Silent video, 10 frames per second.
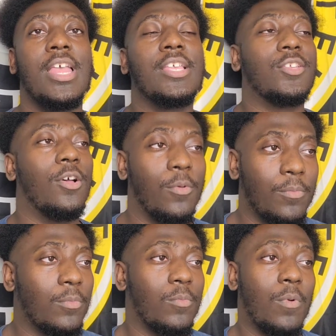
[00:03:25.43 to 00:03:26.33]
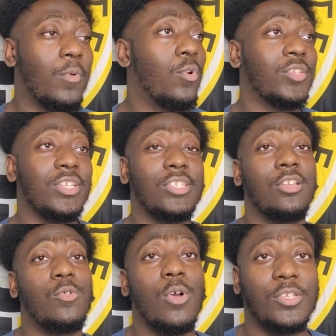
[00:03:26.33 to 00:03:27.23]
So Roman Wilson is still
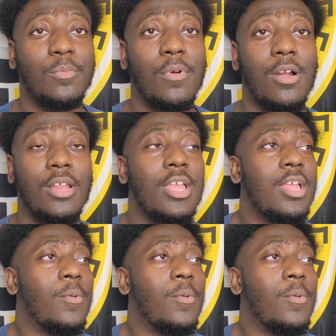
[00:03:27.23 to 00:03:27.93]
a question mark.